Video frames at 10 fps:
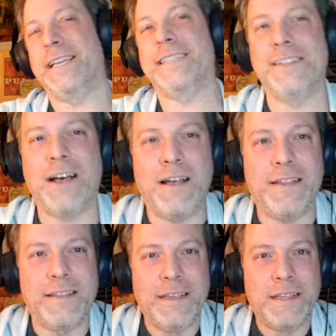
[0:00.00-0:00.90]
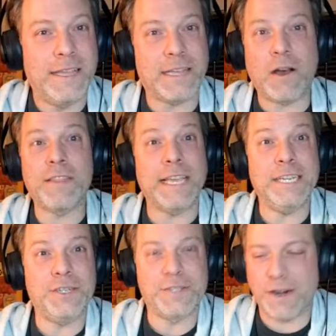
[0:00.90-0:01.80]
It's not like all the
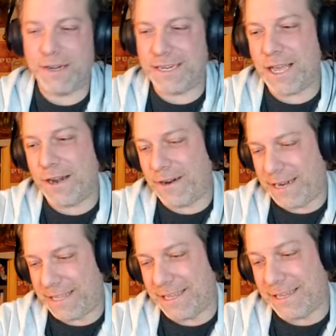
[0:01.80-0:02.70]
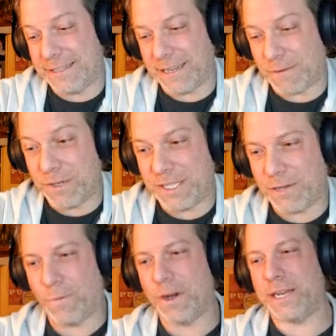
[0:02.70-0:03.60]
issues aren't done or anything. He's like, we're
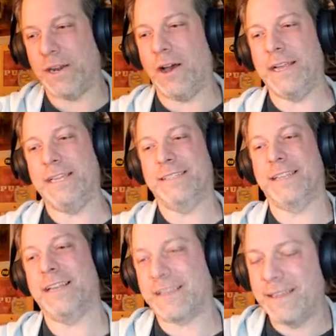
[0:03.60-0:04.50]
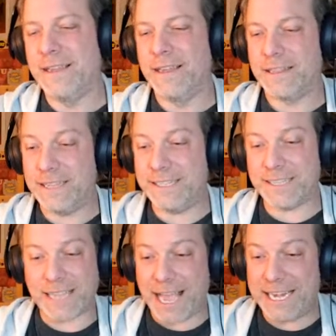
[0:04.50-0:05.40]
still working on it. He's like,
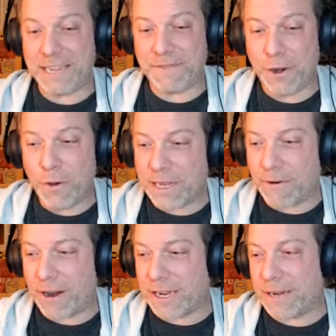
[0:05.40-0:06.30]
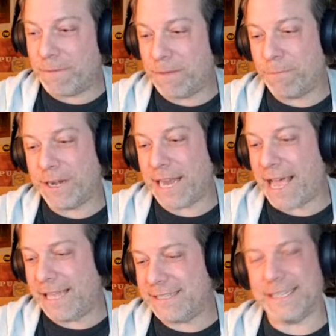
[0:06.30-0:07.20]
I didn't even know they were gonna be putting
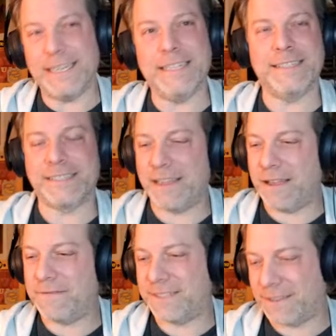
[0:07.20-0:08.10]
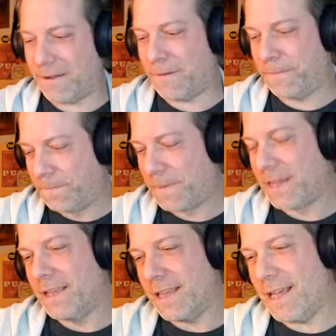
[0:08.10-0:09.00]
ads in it and stuff. So
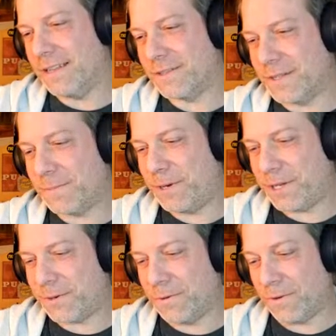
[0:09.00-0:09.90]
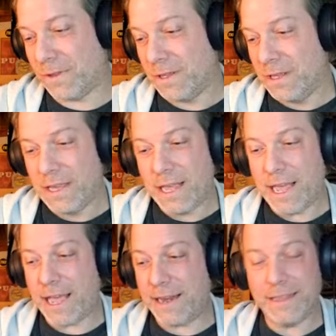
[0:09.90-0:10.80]
yeah, so it's pretty cool.
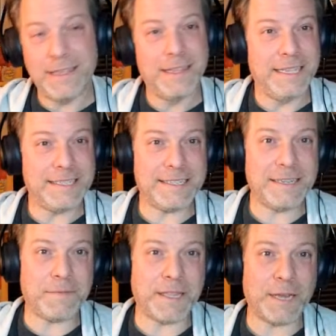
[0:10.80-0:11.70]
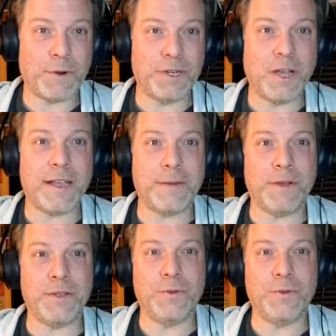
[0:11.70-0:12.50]
And this is something like we're talking about.